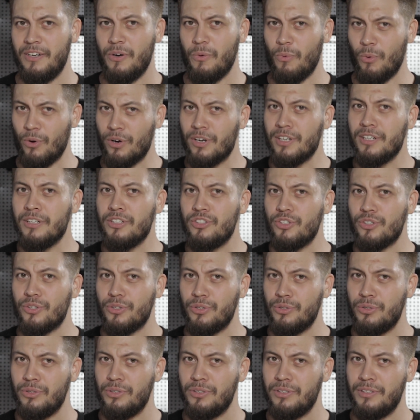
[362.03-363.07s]
We're going to
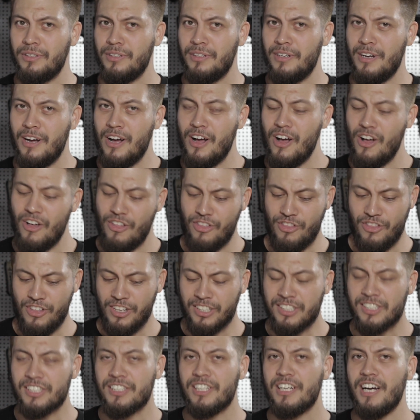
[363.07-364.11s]
do
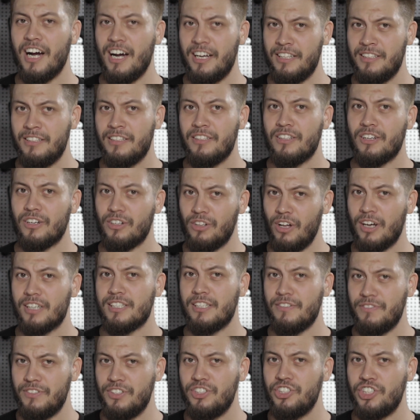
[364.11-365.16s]
this gun, the Glock
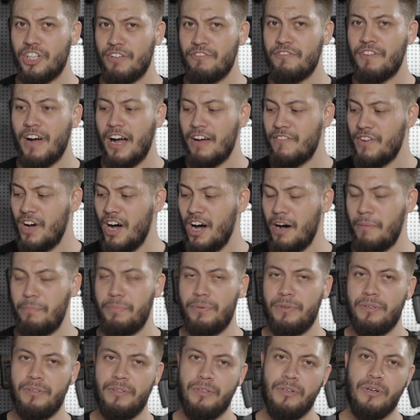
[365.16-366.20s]
17 Gen 5,
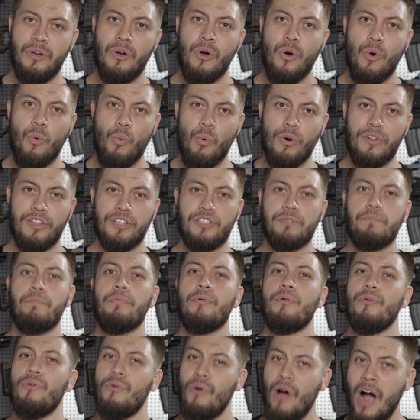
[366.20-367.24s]
up with its
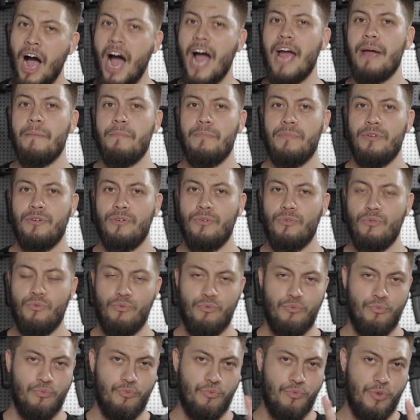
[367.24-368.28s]
prime
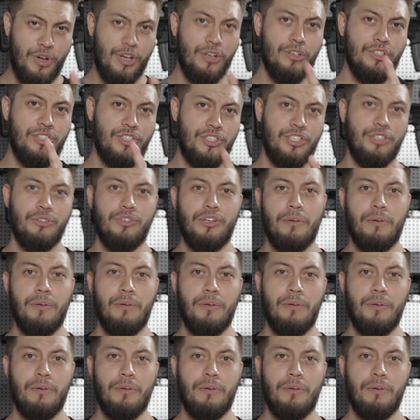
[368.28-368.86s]
real steel